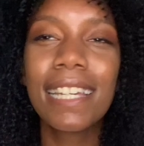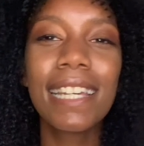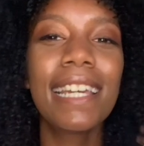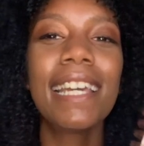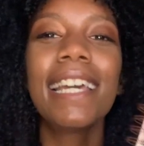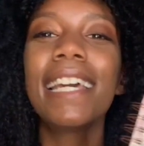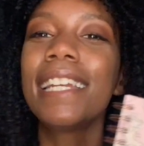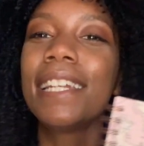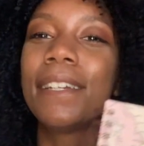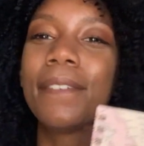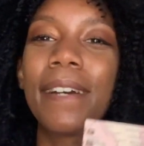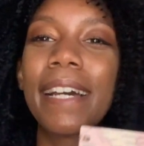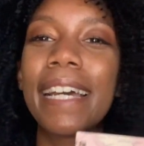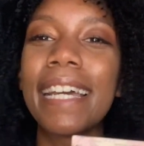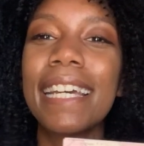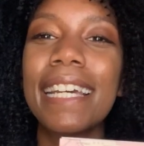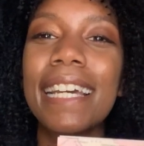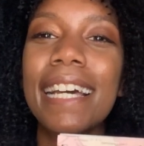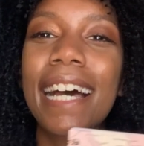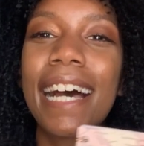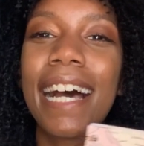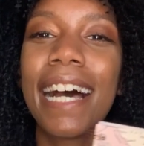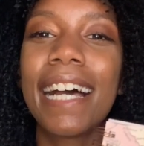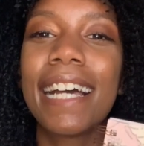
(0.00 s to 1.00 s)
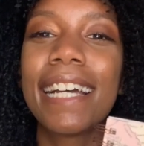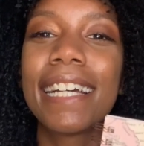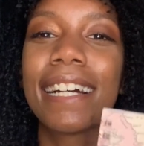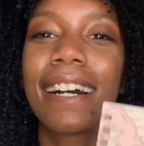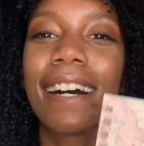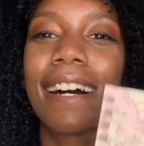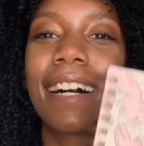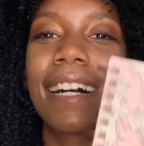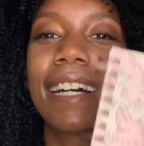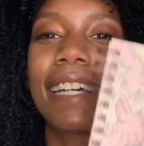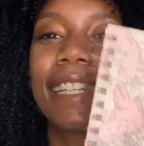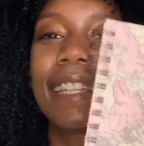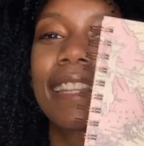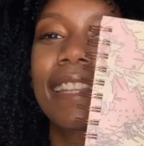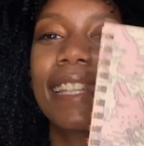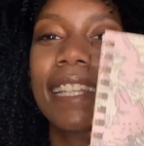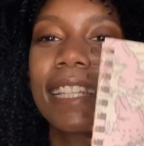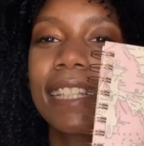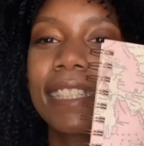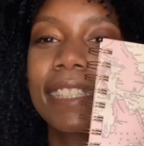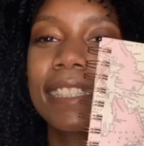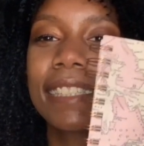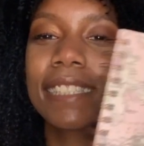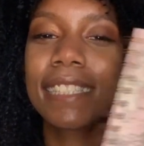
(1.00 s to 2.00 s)
Anyway, I got
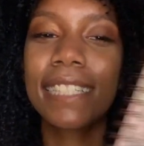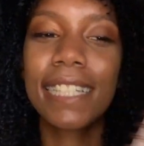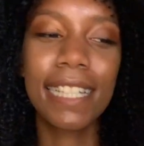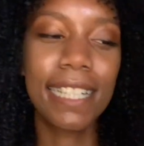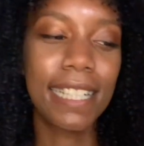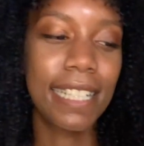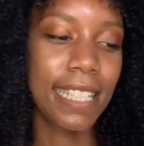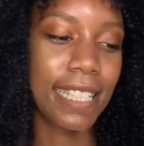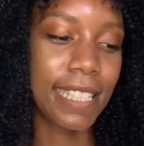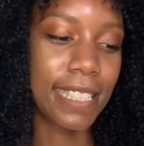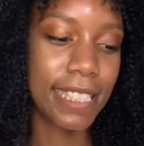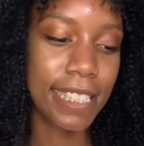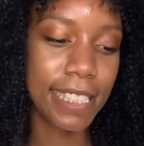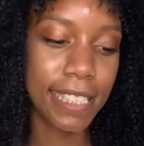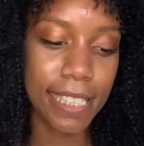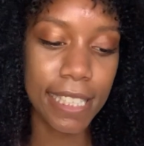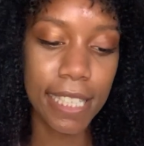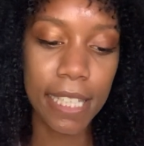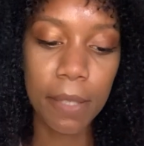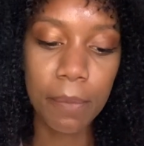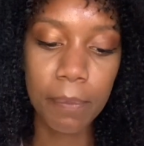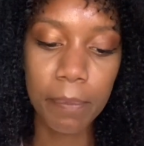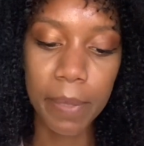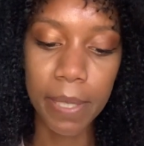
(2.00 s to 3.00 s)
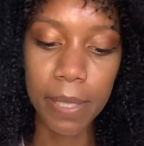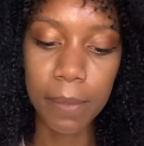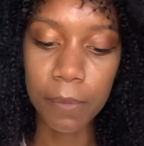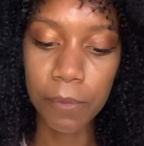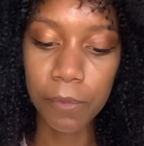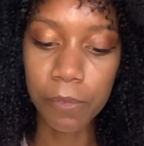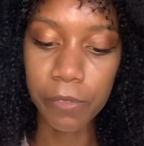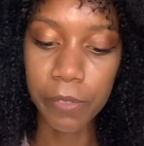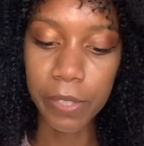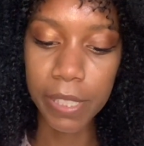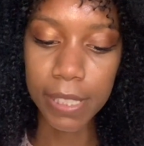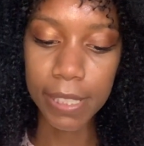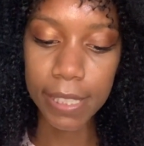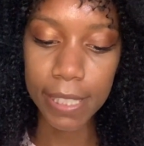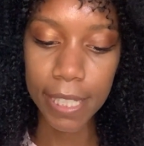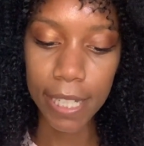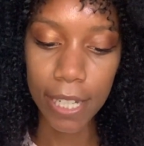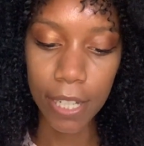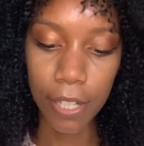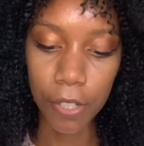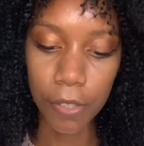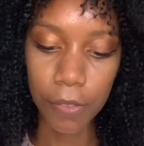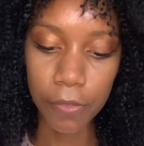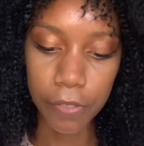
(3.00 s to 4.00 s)
this and it's been really
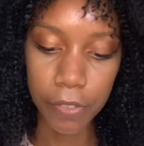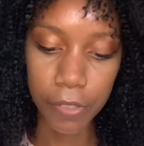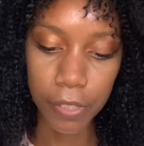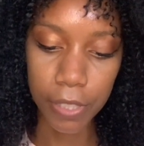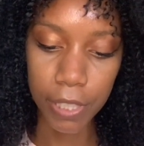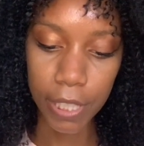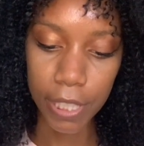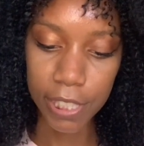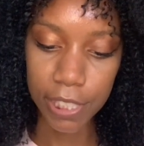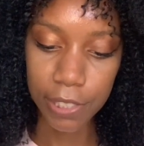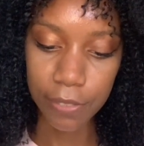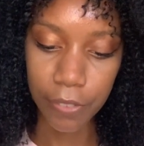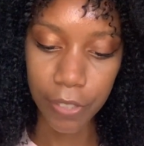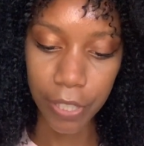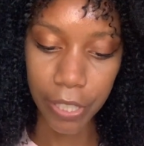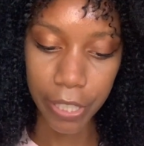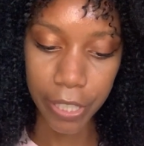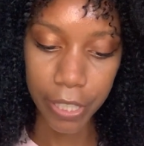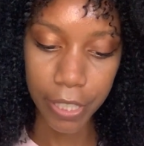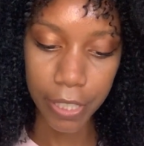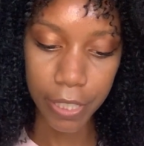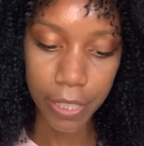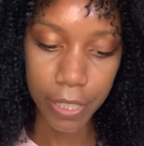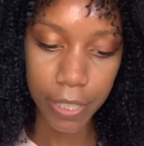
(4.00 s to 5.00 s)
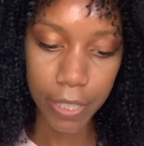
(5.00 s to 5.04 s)
helpful thus far.